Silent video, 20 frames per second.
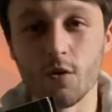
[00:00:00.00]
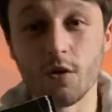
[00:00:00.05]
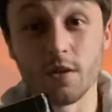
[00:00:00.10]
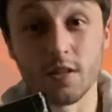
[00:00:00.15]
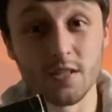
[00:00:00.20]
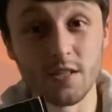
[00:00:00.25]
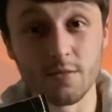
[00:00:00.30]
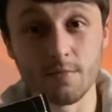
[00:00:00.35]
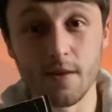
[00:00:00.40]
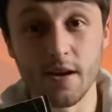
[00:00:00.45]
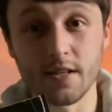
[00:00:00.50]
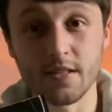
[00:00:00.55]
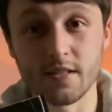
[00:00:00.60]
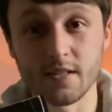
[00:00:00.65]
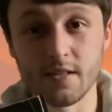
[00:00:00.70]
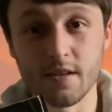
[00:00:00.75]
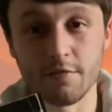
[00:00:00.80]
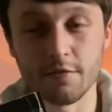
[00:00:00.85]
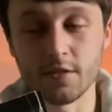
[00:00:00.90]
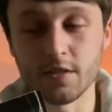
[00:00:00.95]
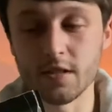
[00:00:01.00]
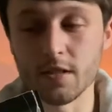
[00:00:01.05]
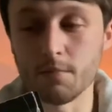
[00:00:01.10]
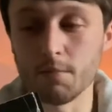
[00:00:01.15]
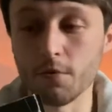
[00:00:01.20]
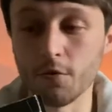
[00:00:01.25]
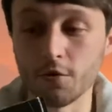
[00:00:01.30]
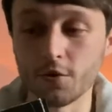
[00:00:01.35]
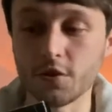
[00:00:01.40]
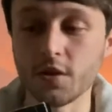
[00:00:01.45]
this is back to 70,
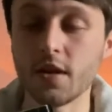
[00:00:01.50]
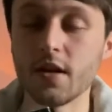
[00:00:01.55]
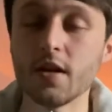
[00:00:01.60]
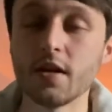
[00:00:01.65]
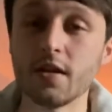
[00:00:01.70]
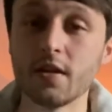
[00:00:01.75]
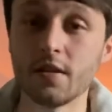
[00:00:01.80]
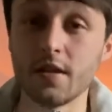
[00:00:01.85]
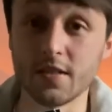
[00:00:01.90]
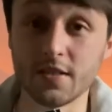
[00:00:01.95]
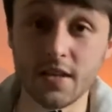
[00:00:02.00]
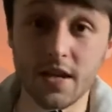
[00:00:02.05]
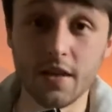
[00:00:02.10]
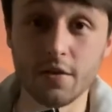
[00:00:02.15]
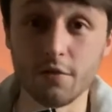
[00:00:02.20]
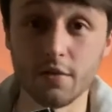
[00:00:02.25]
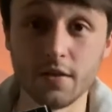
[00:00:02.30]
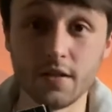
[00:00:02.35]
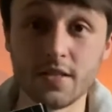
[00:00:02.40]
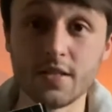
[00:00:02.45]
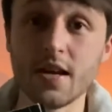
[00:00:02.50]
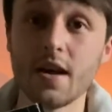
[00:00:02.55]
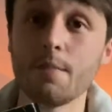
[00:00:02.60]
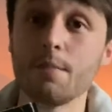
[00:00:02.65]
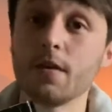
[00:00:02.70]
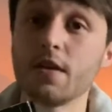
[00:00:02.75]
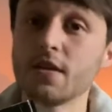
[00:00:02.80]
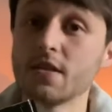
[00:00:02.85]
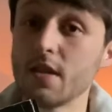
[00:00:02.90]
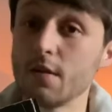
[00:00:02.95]
but they're together in the set
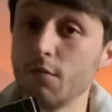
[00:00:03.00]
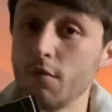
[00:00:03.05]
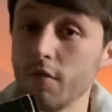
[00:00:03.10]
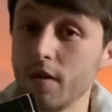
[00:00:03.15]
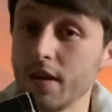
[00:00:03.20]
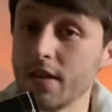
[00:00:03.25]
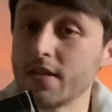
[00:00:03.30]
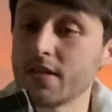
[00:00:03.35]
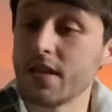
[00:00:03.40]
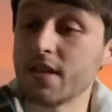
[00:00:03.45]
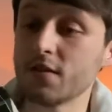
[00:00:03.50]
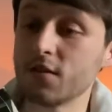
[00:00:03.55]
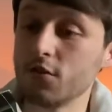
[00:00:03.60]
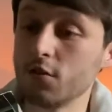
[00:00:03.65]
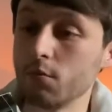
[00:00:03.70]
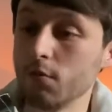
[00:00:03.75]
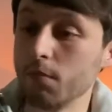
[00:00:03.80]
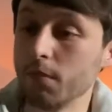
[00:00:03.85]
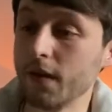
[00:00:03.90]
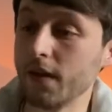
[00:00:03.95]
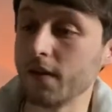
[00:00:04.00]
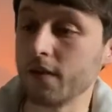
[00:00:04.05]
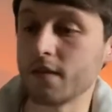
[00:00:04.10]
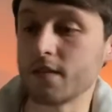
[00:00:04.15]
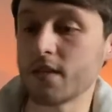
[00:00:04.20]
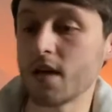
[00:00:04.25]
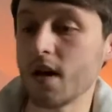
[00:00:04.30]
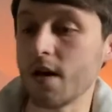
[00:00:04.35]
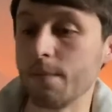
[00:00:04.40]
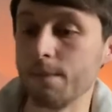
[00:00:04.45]
because they were released as a double bill at the
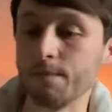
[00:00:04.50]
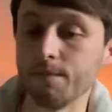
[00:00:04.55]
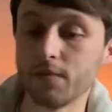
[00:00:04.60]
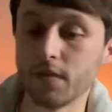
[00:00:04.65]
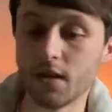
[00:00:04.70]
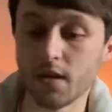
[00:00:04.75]
time.